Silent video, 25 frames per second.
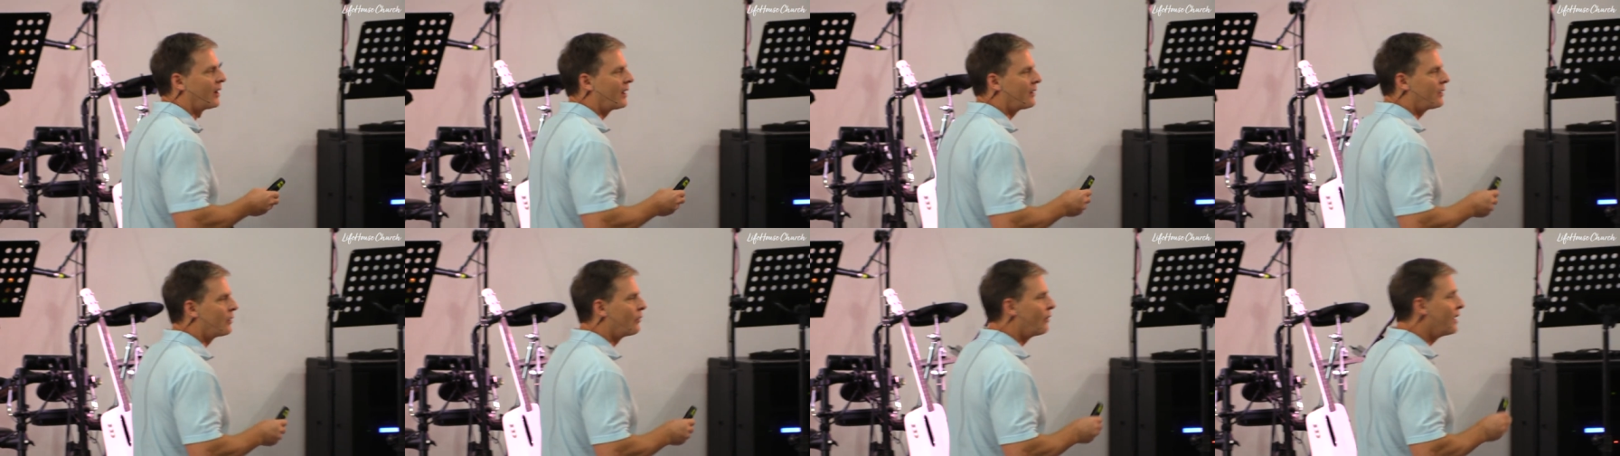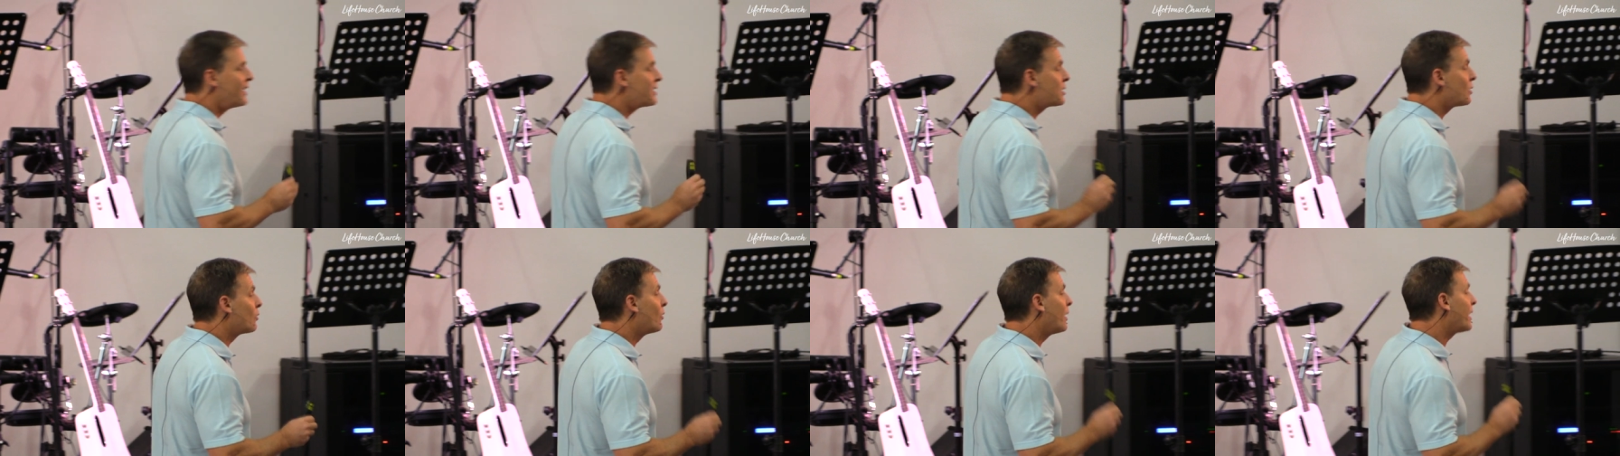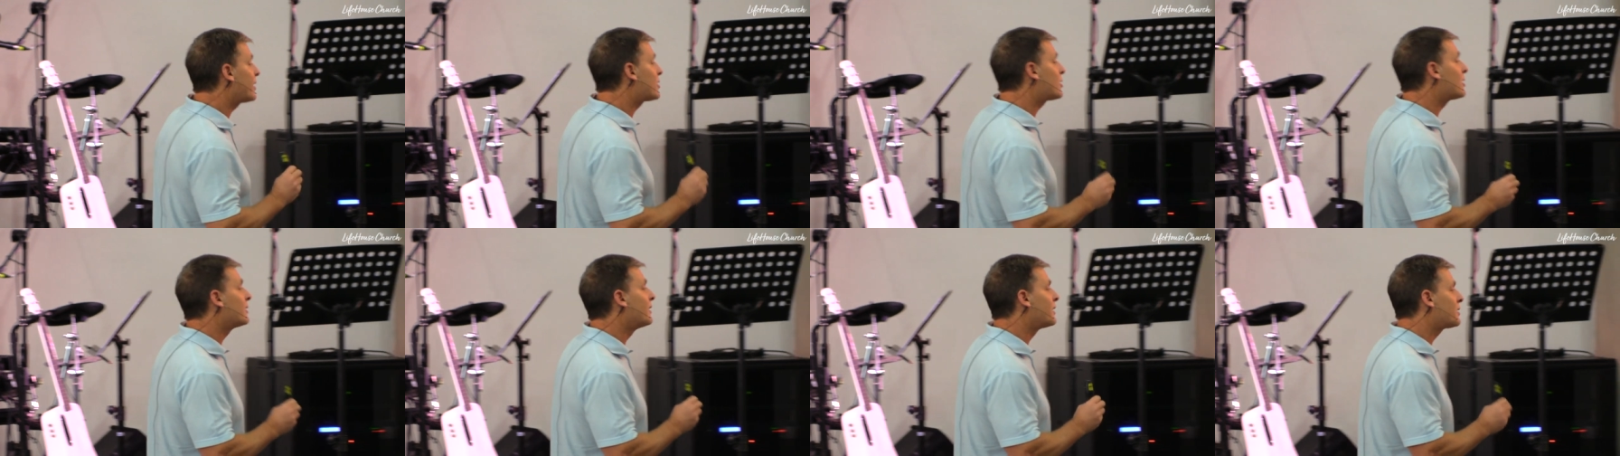the
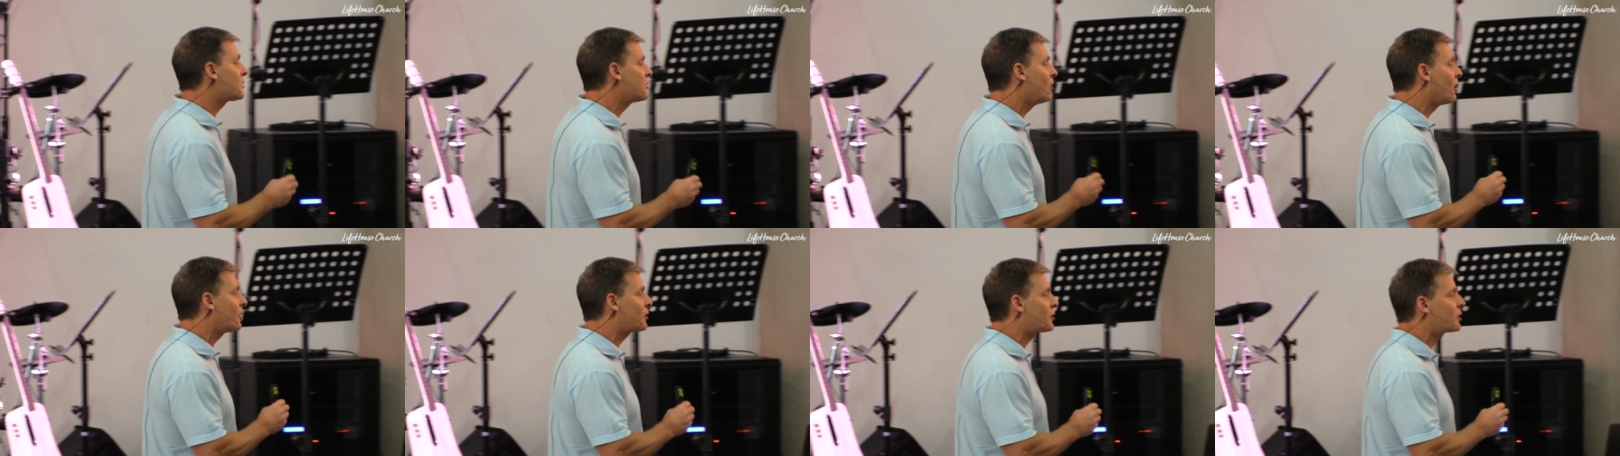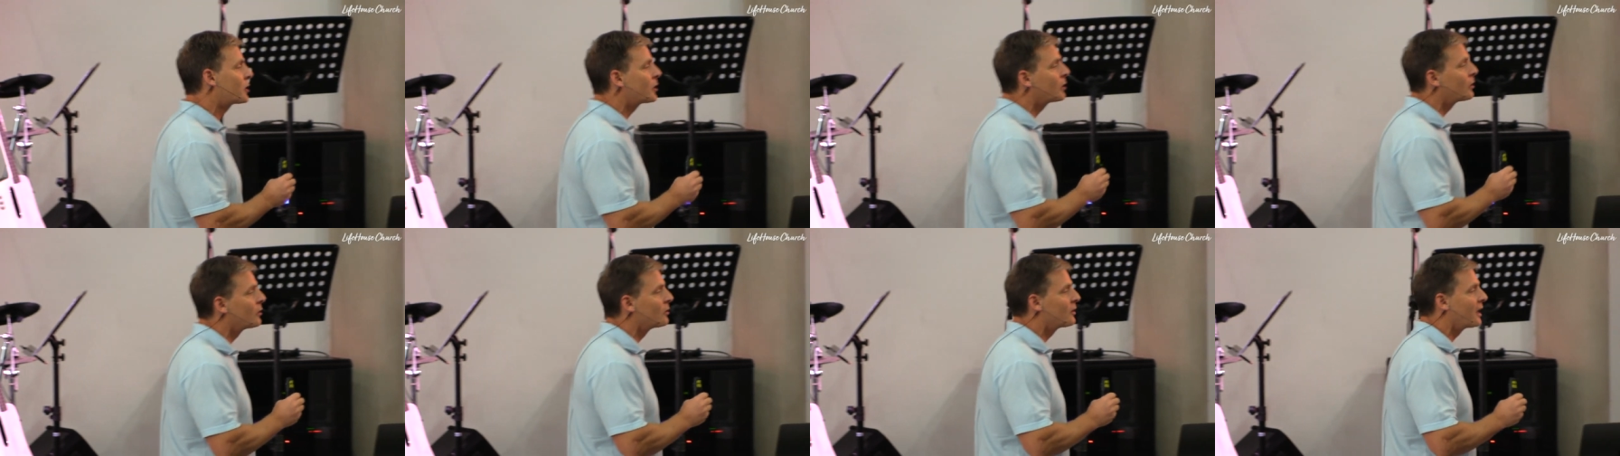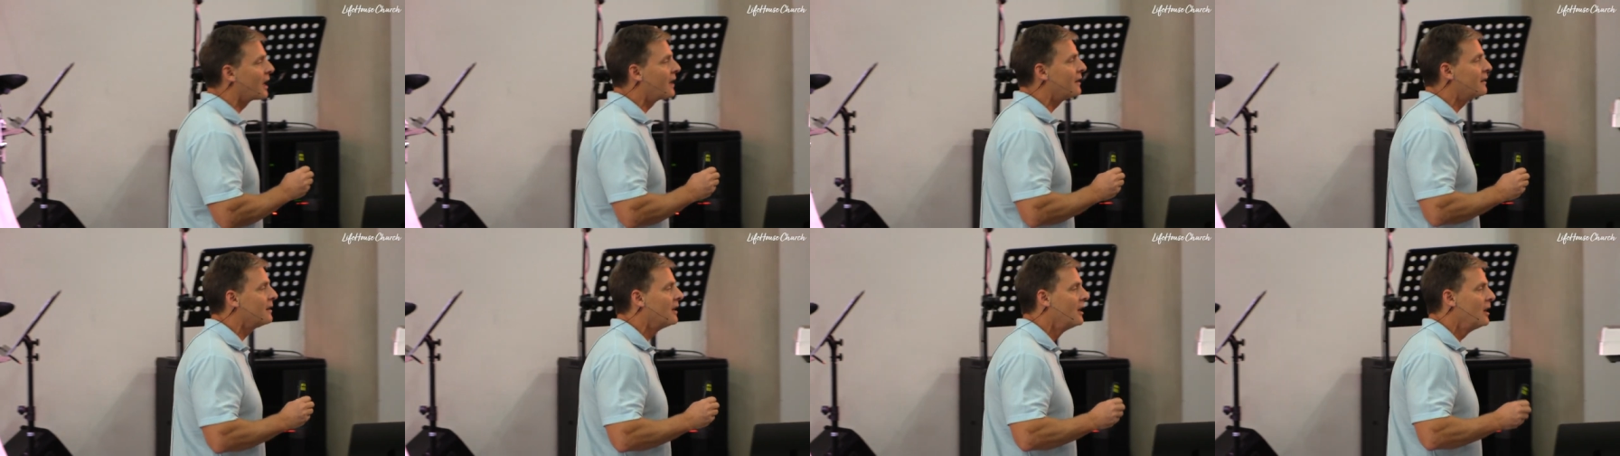resurrection is not true,
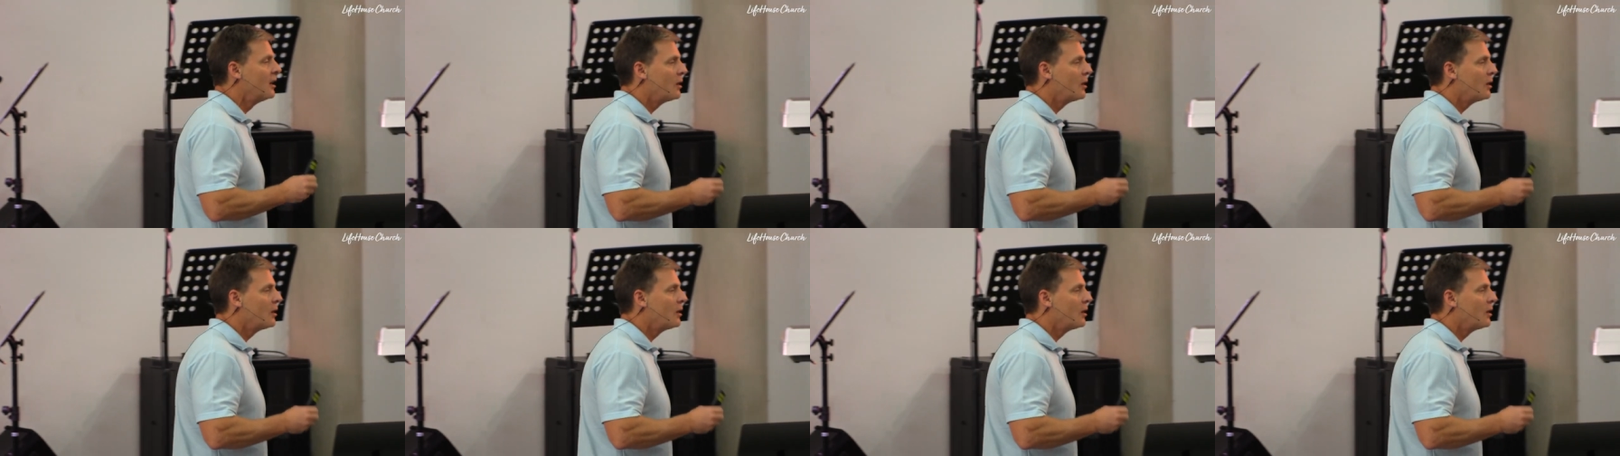then